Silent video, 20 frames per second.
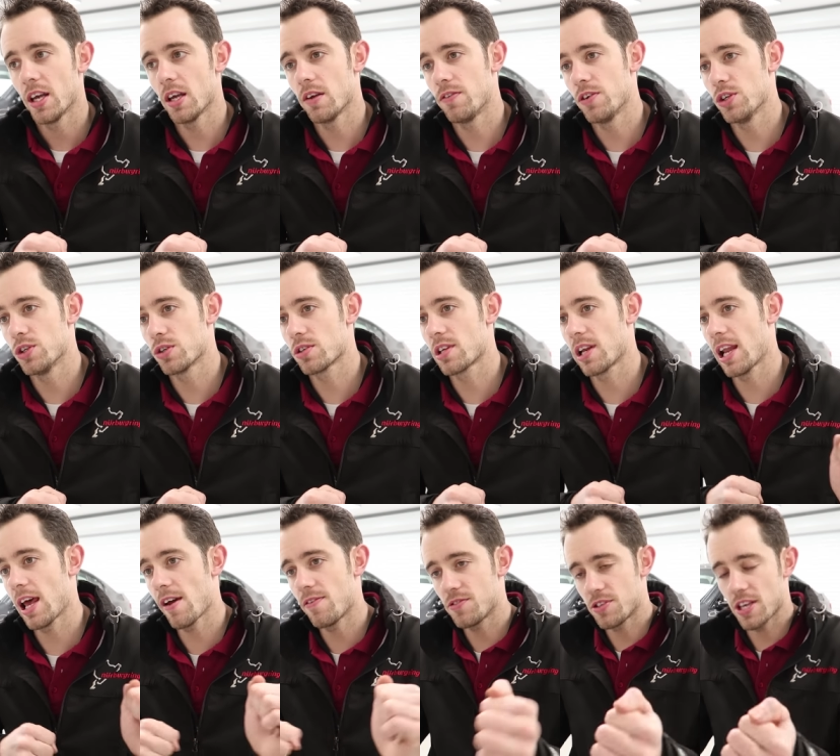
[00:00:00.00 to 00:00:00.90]
if you just
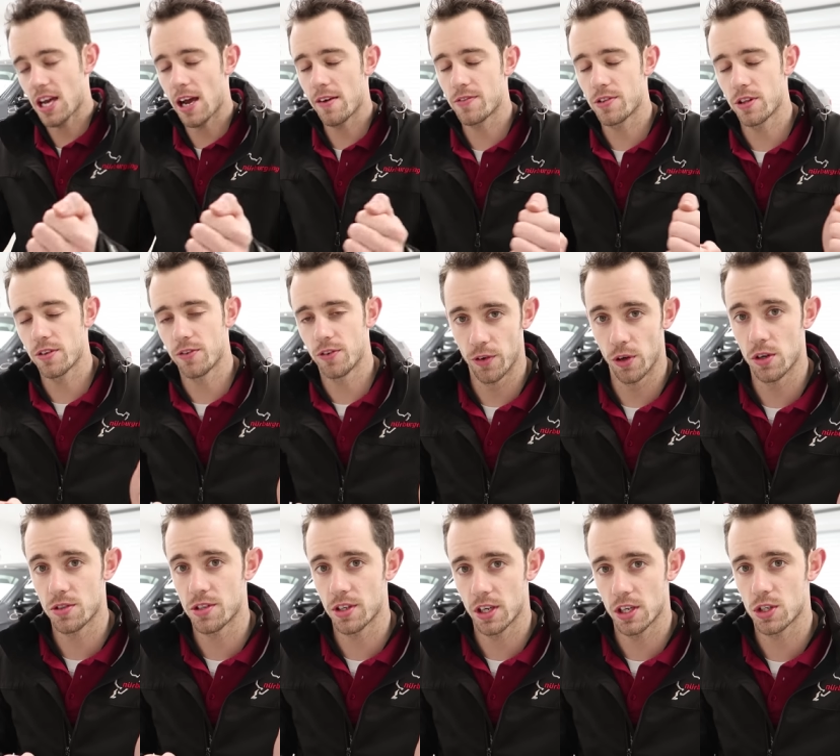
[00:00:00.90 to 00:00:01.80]
left after the
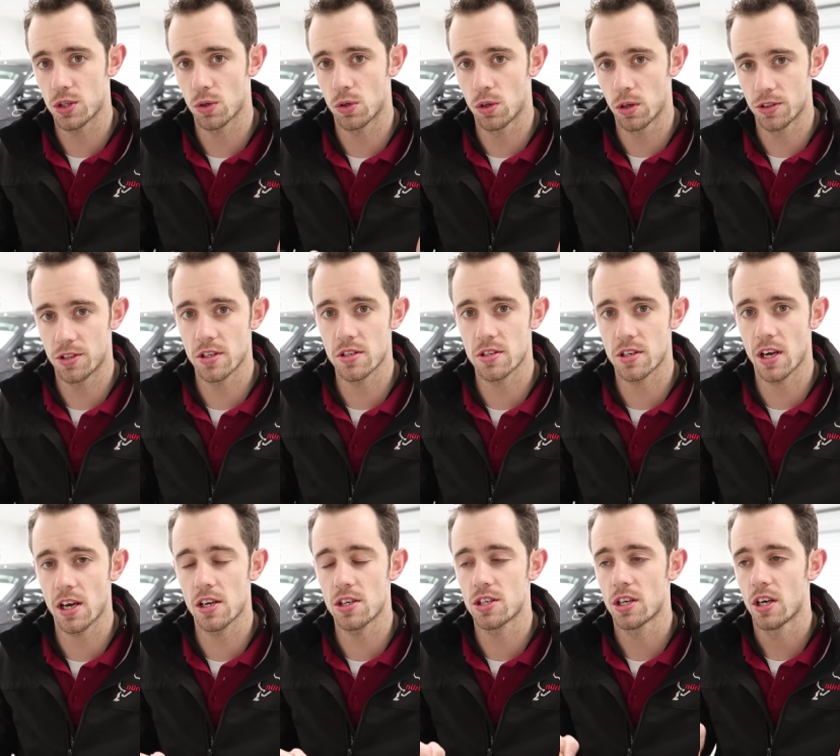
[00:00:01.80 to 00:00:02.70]
first initial cutting
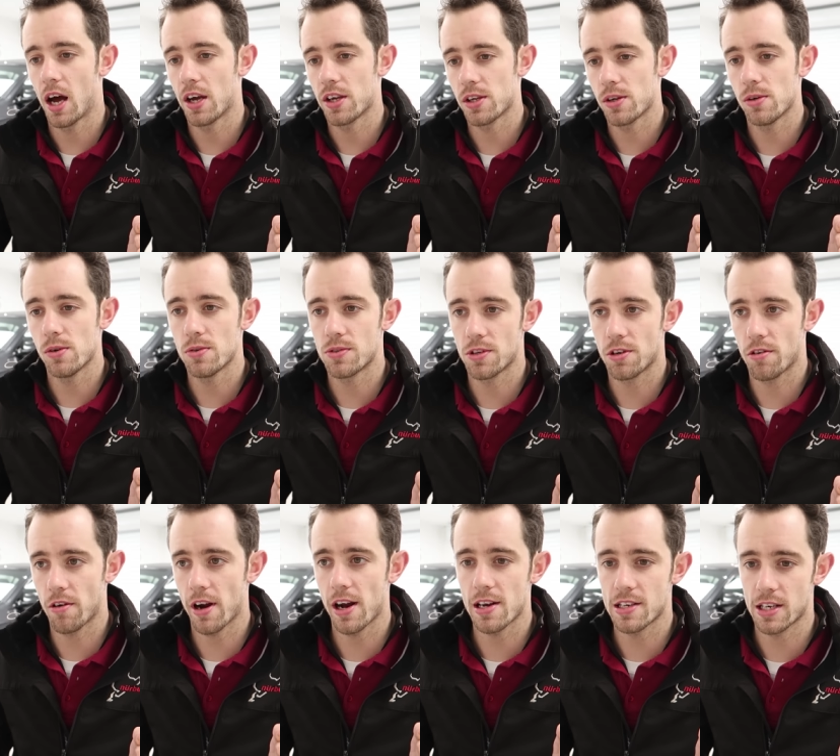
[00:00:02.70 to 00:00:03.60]
stage, I use a
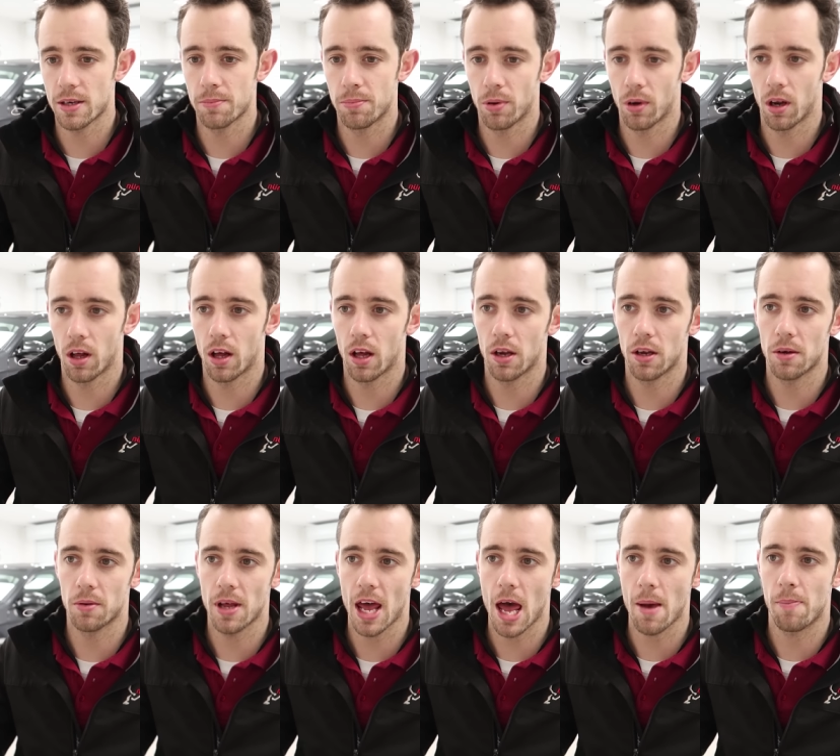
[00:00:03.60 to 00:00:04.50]
great example
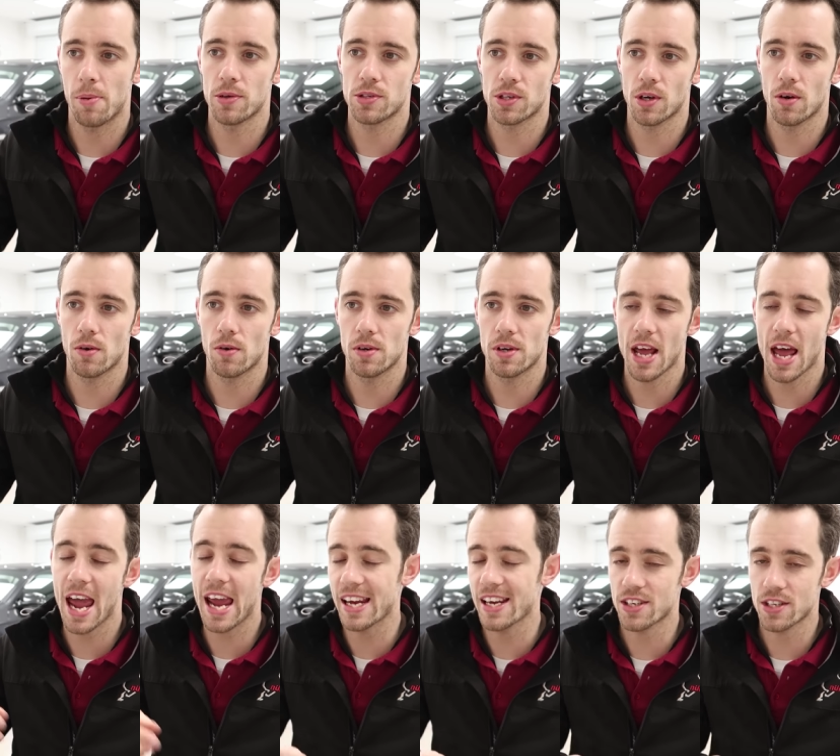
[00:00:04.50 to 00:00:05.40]
on episode
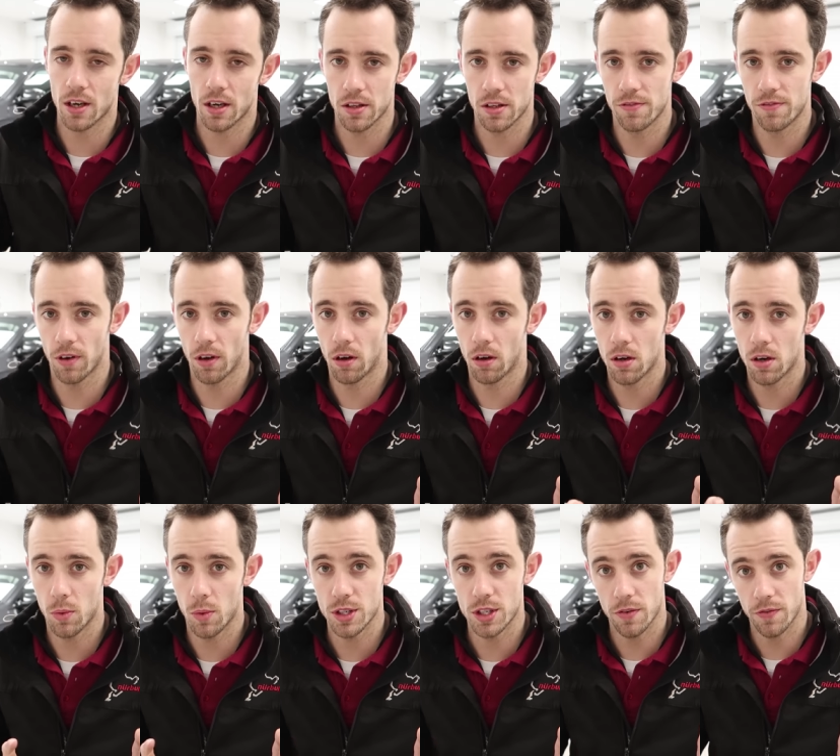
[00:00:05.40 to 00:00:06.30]
8 on the
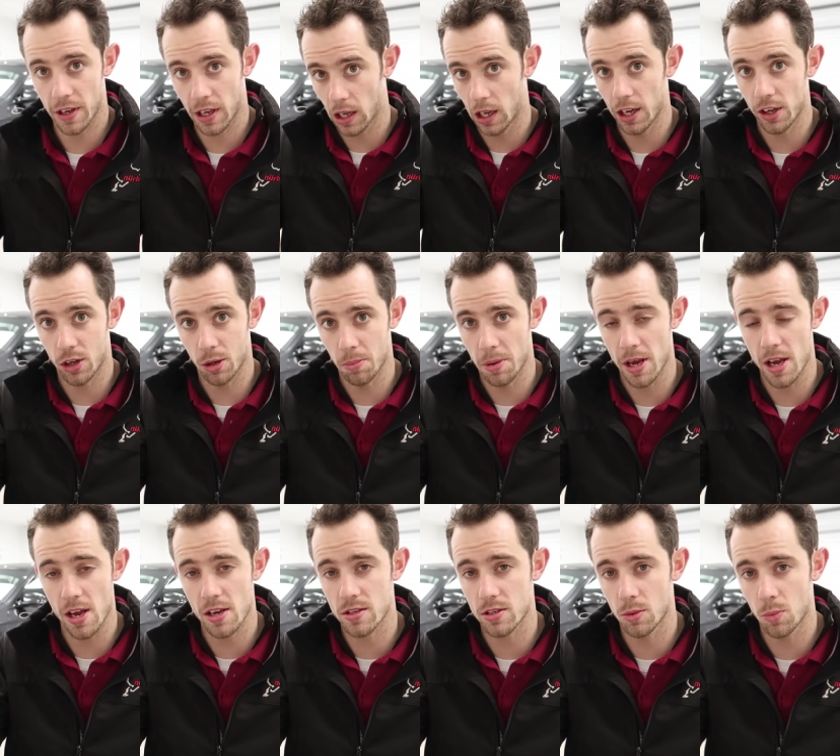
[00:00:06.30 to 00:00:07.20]
vlog, which if you click up
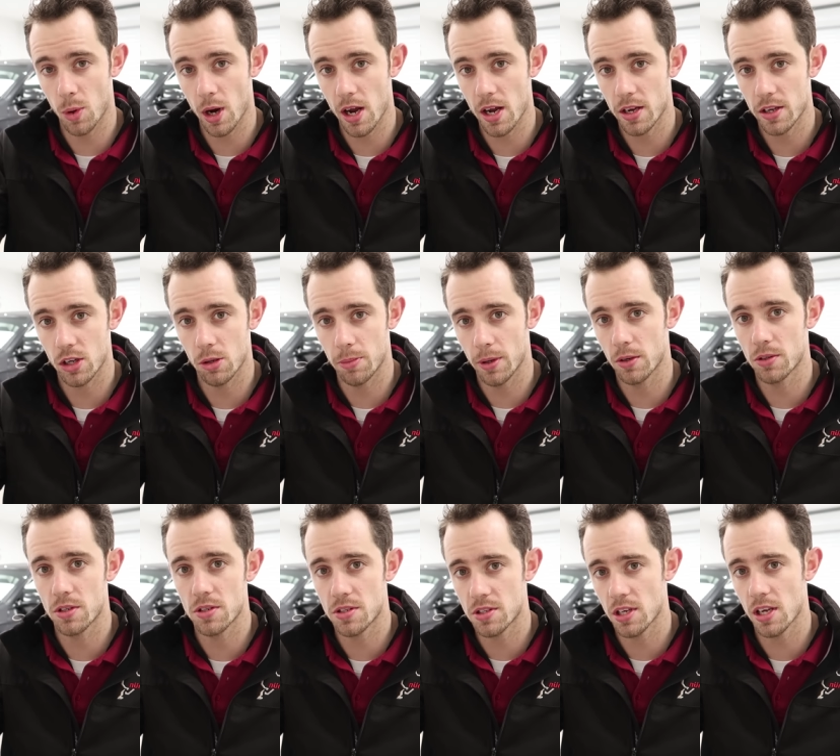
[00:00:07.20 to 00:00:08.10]
here somewhere, you'll be
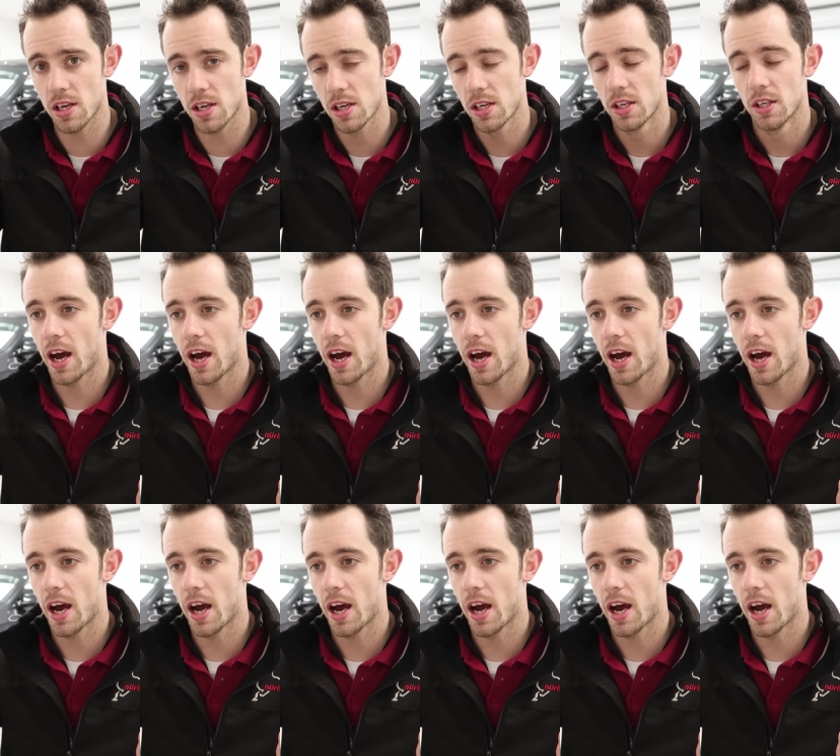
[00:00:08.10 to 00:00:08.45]
able to see.